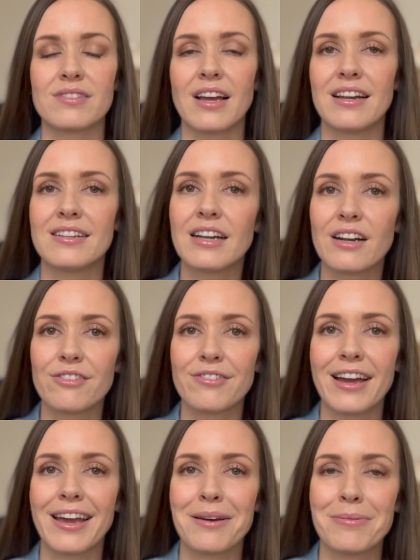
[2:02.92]
kind of
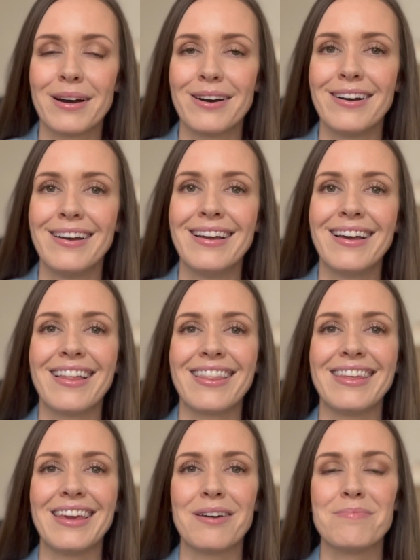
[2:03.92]
terrifying about
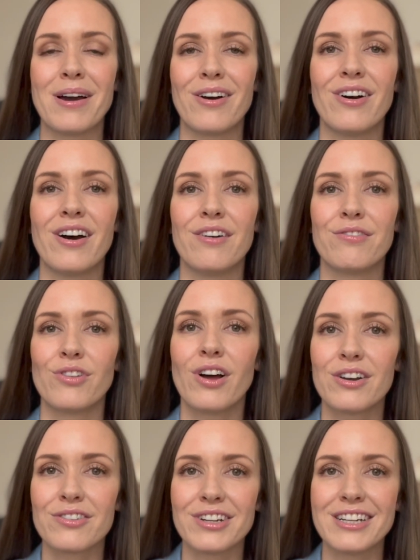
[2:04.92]
the amount of
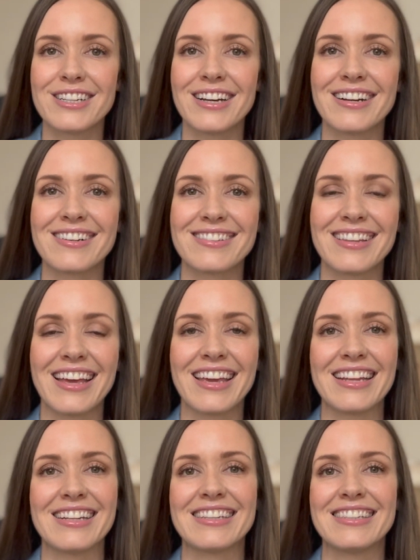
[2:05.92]
laundry jugs
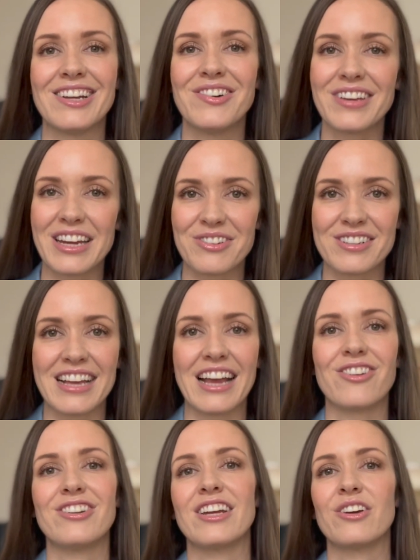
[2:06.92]
that don't get
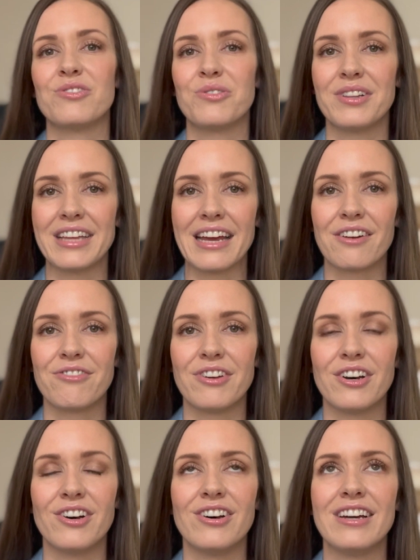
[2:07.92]
recycled and go to a
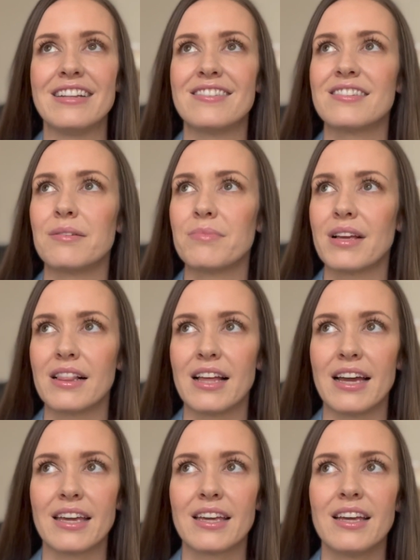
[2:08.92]
landfill. It's something
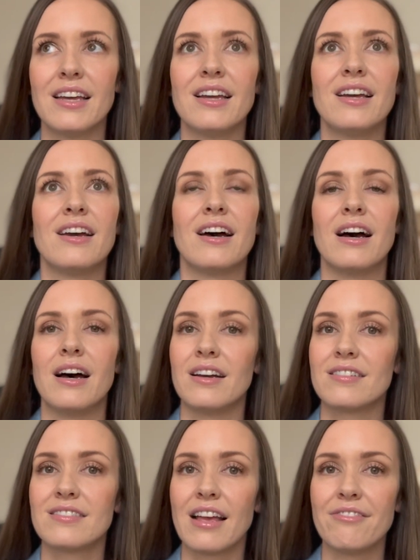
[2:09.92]
like
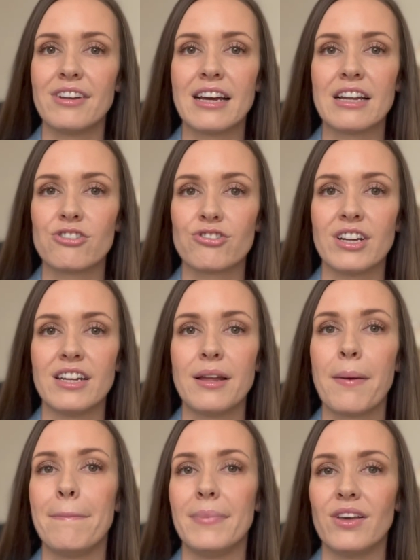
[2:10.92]

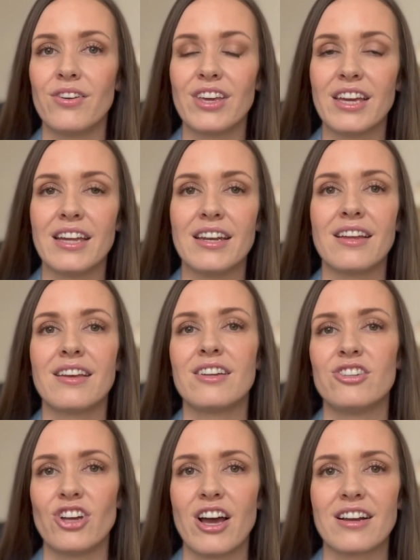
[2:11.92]
700 million
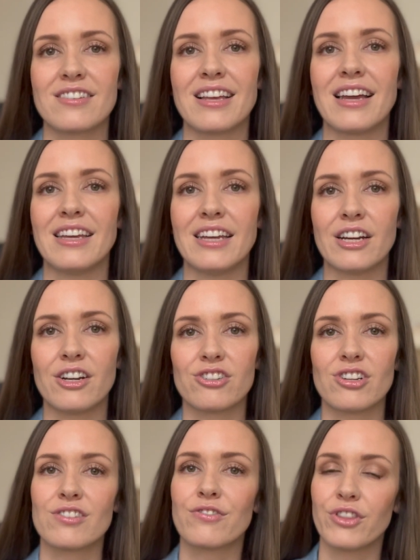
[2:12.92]
jugs a year
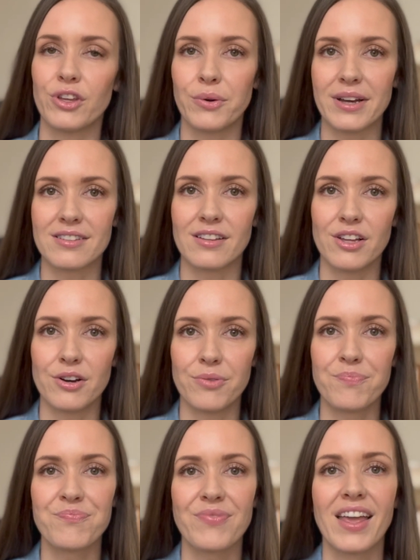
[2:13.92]
just for the US
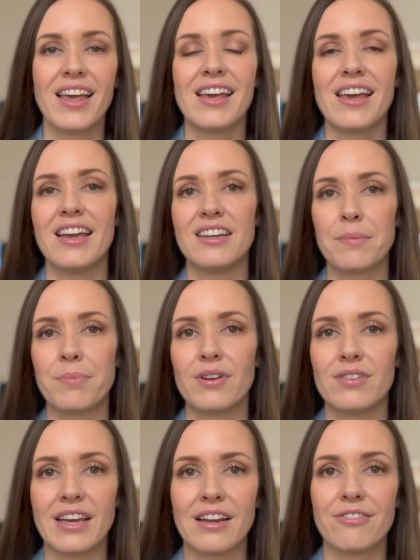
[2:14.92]
alone end up in
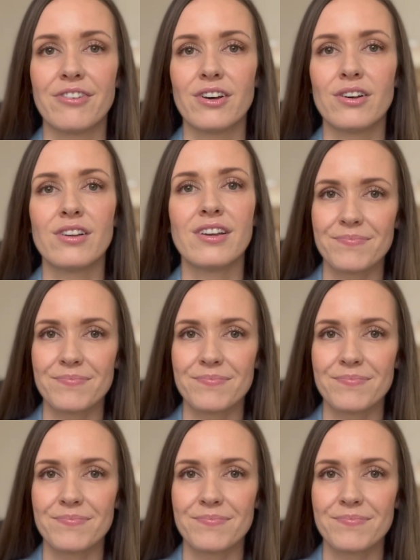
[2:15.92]
a landfill.